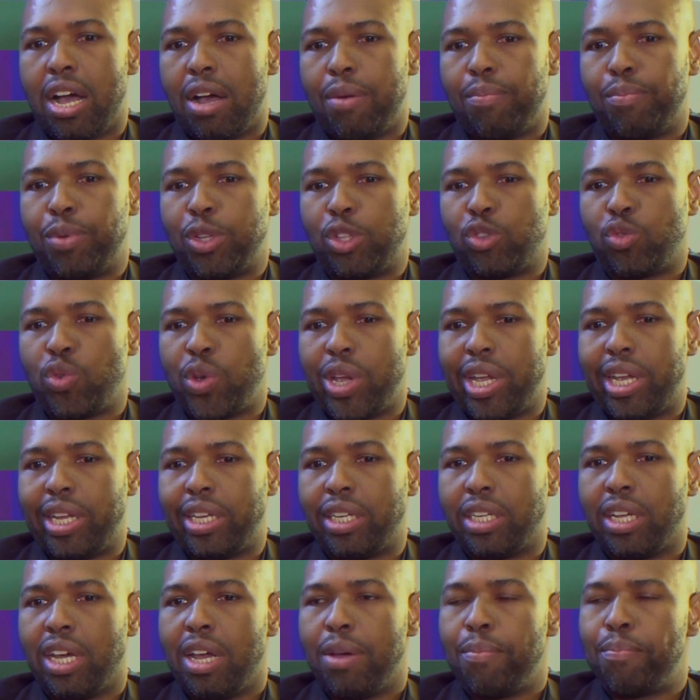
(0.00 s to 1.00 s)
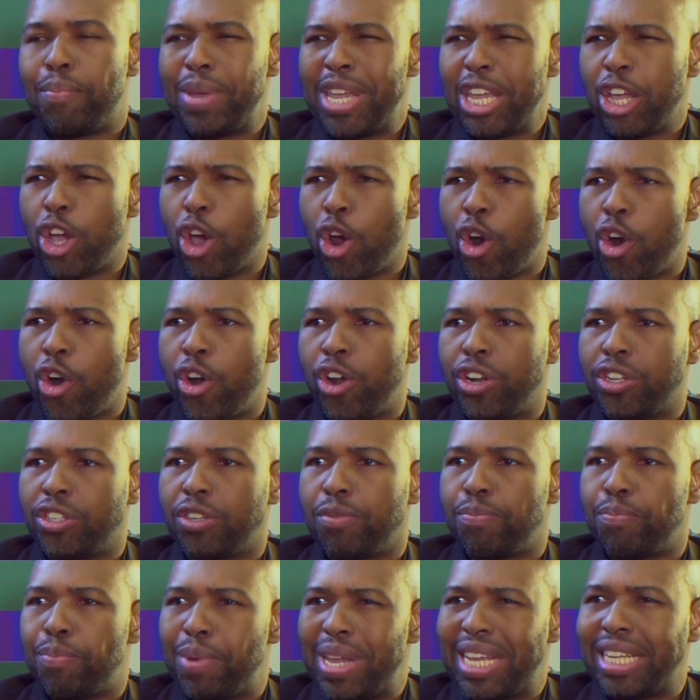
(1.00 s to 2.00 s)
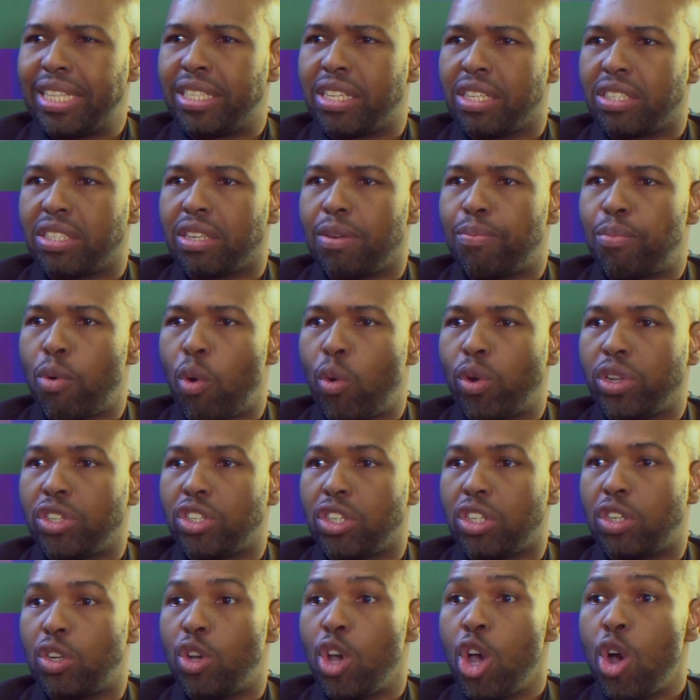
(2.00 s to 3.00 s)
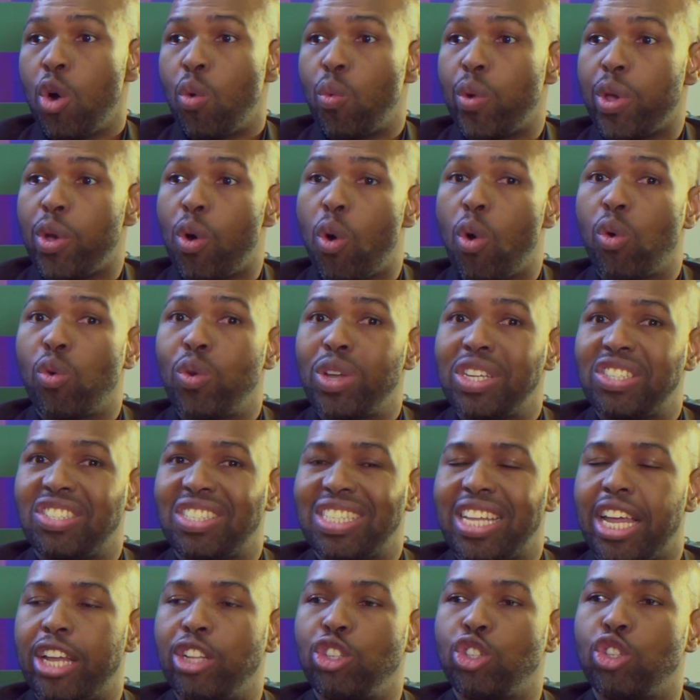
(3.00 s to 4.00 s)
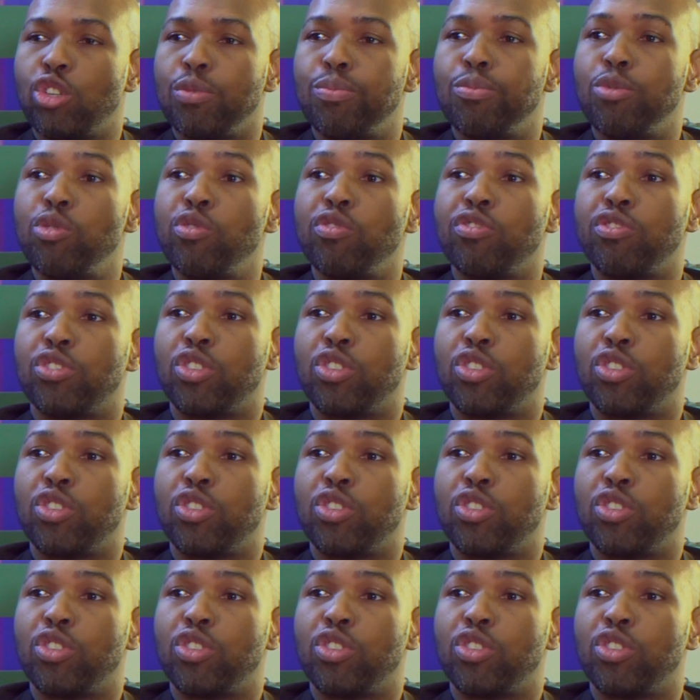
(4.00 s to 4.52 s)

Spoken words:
between being hurt, being disappointed. We always tend to move